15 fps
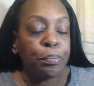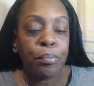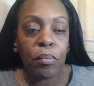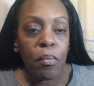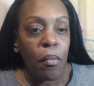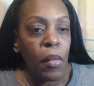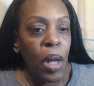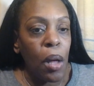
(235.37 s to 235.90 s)

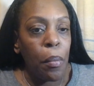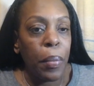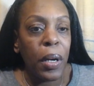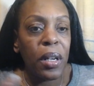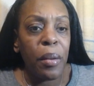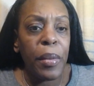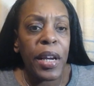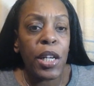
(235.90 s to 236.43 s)
put them
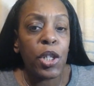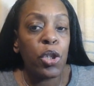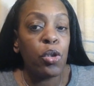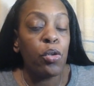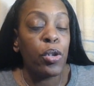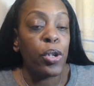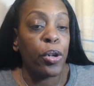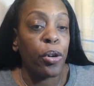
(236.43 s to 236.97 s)
into
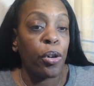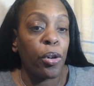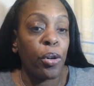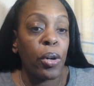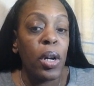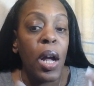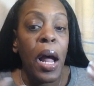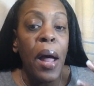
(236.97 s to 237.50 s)
your
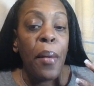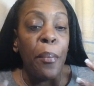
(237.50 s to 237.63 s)
baking